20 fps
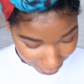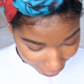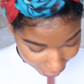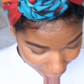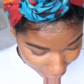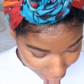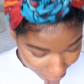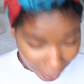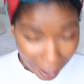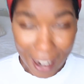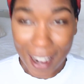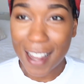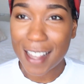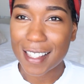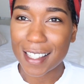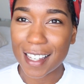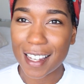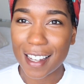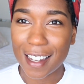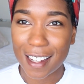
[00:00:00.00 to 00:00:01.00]
That's
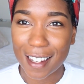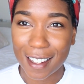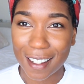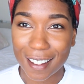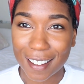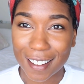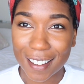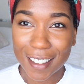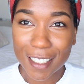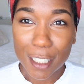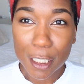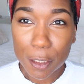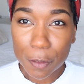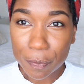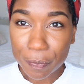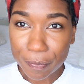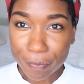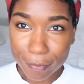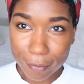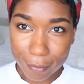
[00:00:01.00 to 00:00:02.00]
crazy.
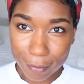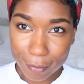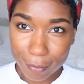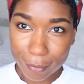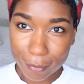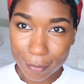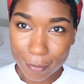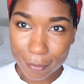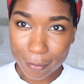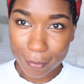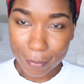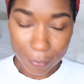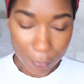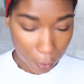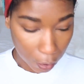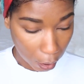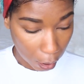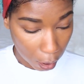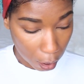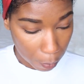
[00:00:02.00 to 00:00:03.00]

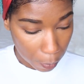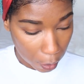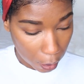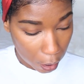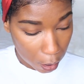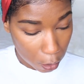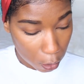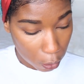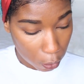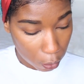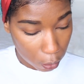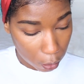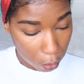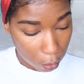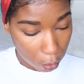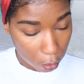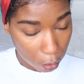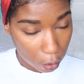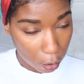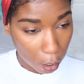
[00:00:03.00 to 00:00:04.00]
Like, come on, that's
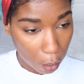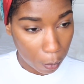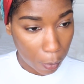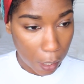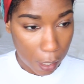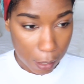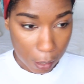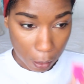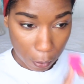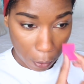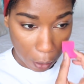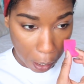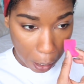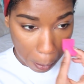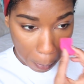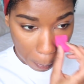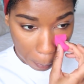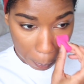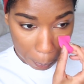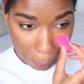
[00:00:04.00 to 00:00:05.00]
amazing,
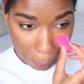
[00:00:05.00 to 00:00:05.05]
right?